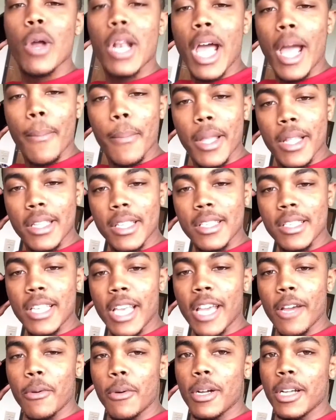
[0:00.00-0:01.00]
What I meant to
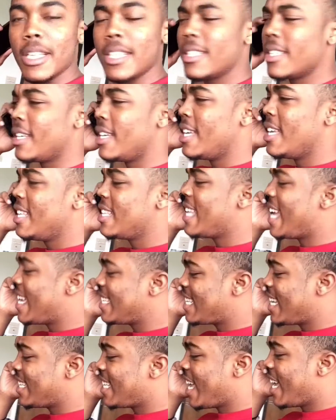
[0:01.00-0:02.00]
say was,
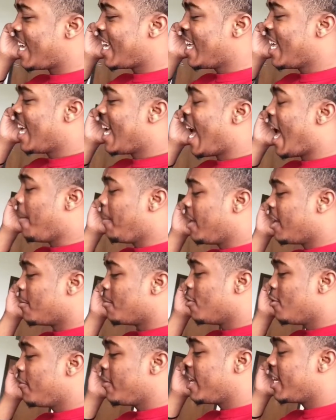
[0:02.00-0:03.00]
that's a date. I mean a
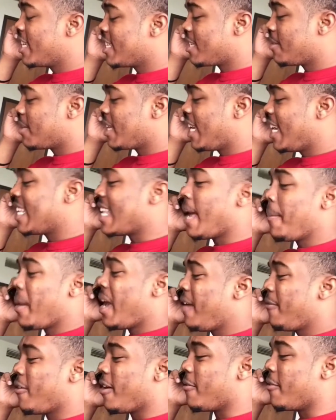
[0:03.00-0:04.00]
movie and get something to eat and I
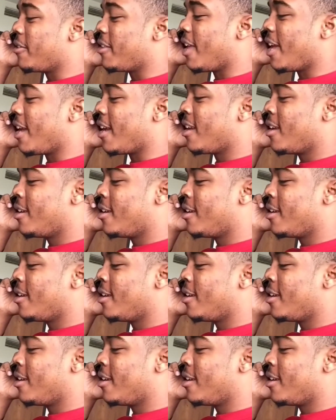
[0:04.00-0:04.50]
pay for everything.